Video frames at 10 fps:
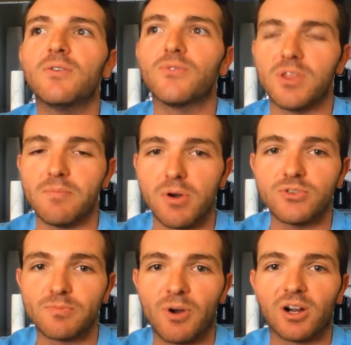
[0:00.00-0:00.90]
for the
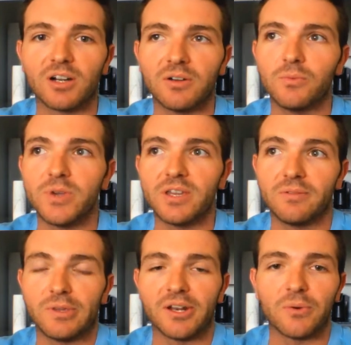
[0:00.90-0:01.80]
most part,
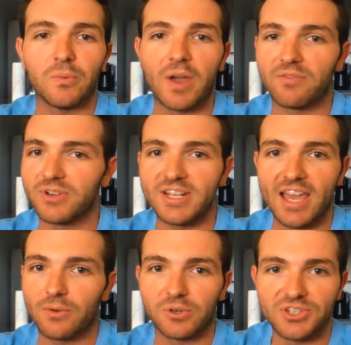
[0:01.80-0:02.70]
every
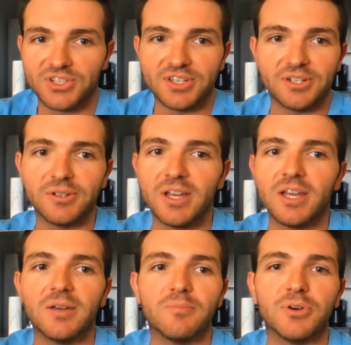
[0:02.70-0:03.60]
day we're still
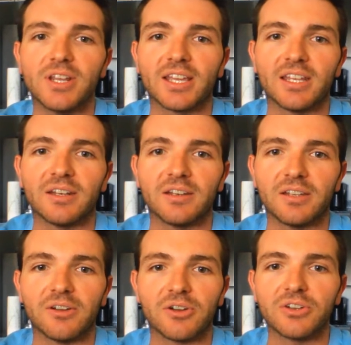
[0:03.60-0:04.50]
putting in,
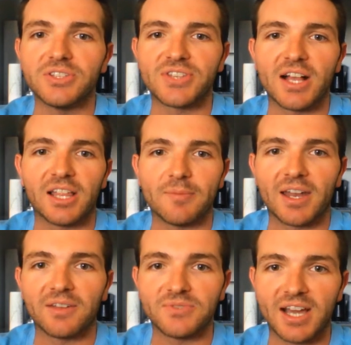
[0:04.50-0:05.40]
a good solid
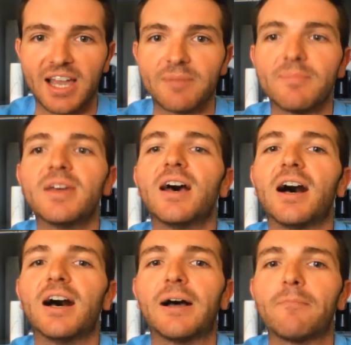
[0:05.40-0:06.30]
amount of time,
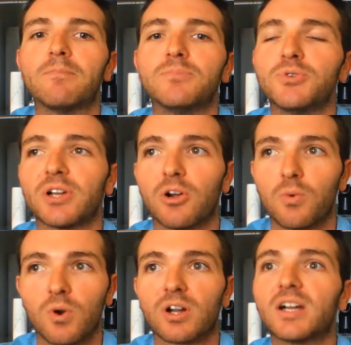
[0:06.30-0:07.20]
doing
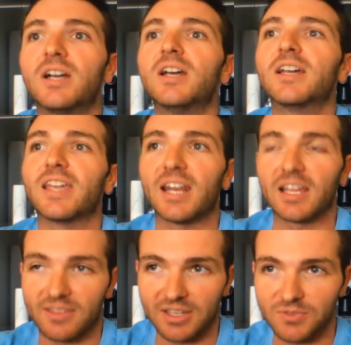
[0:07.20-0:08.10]
our work,
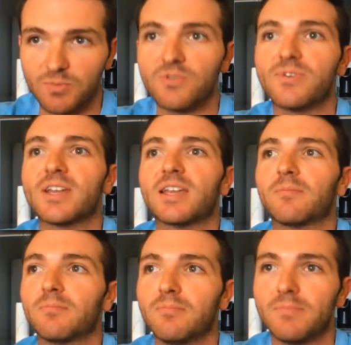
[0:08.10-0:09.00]
getting things
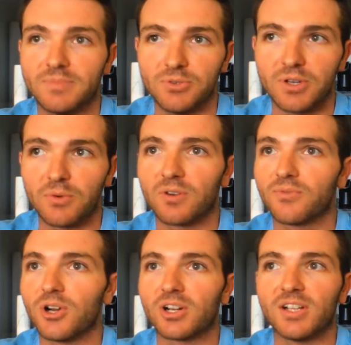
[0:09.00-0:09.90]
moving, doing work
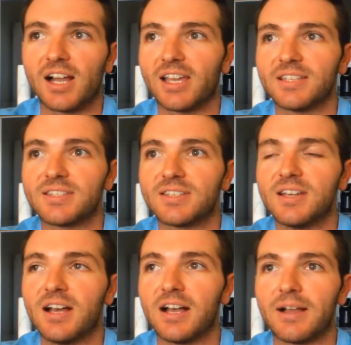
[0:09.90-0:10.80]
for our
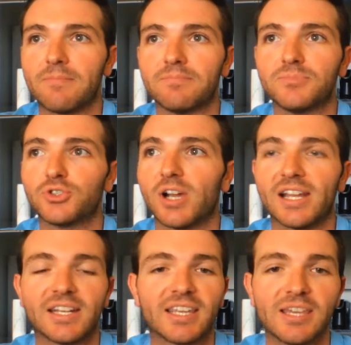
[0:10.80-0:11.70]
clients,
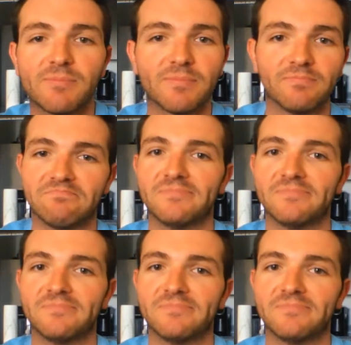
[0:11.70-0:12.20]
trying to keep